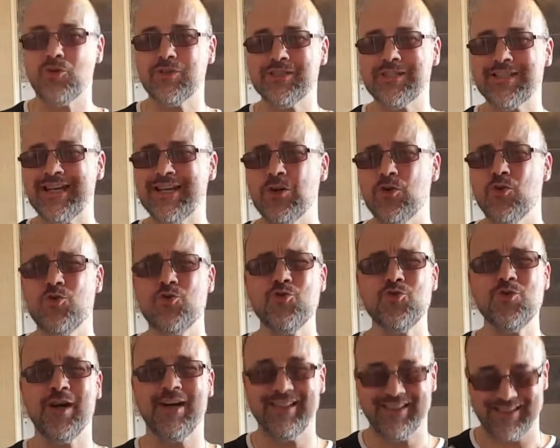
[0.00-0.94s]
Snack.
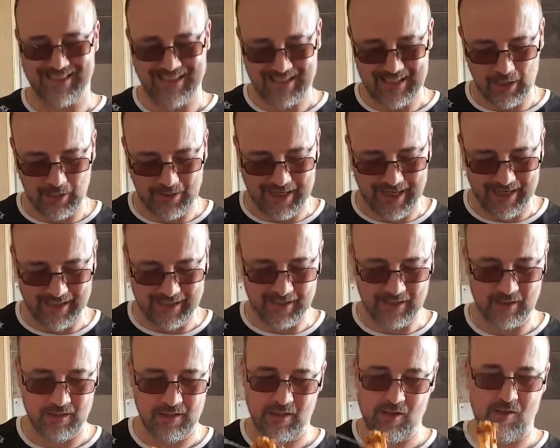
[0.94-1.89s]
Ooh, nice little kick
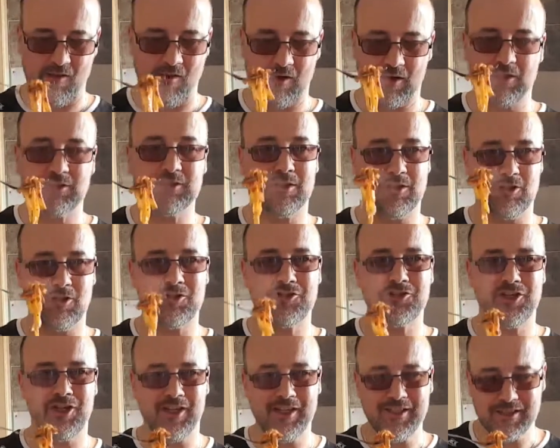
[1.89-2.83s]
because of the crushed
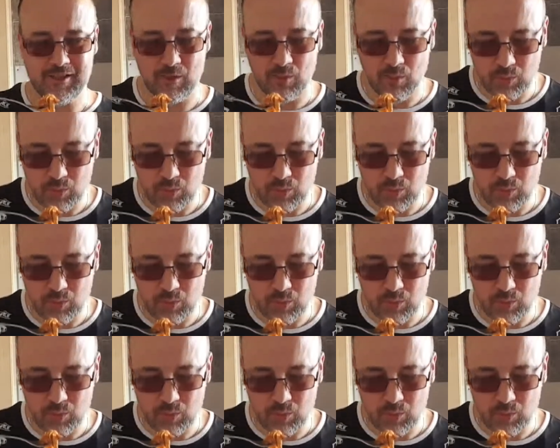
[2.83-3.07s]
chilies.